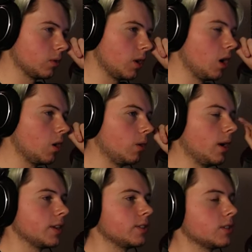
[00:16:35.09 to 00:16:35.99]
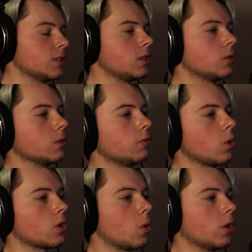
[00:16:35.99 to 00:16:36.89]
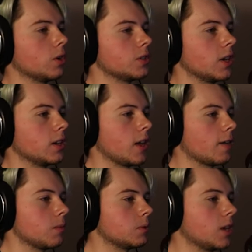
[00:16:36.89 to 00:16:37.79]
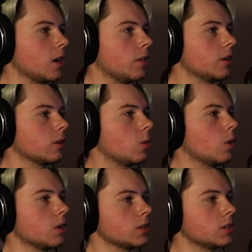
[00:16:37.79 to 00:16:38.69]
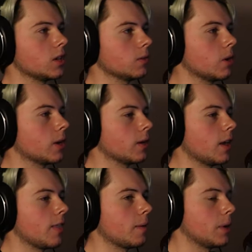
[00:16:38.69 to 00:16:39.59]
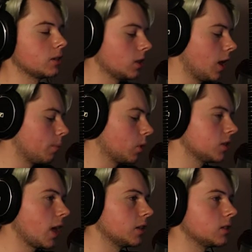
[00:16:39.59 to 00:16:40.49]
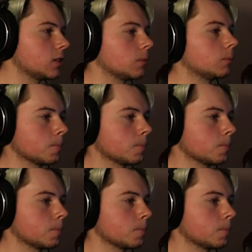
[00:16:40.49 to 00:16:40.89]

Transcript: Oh, I should just do the four corners and have them stand on the corners instead of, okay, yeah, that makes a lot more sense.